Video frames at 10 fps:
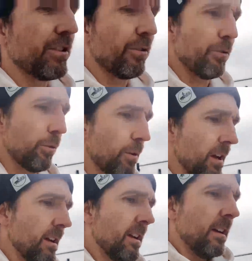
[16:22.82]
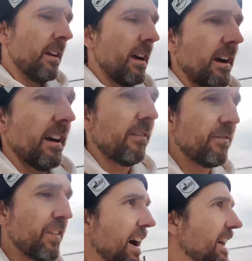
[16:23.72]
do you
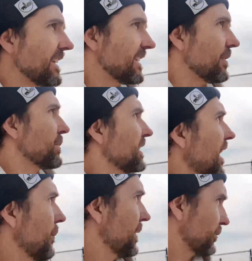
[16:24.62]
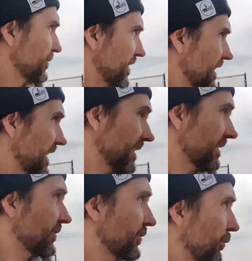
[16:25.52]
find and become interested in
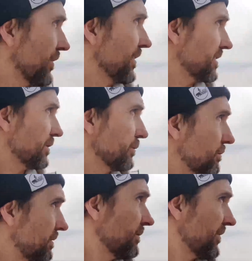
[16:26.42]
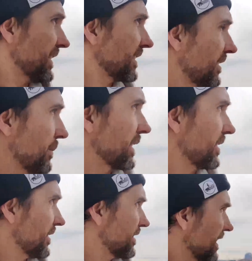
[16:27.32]
a story that you think could
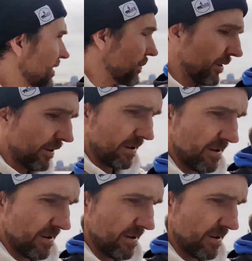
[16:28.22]
make a good documentary?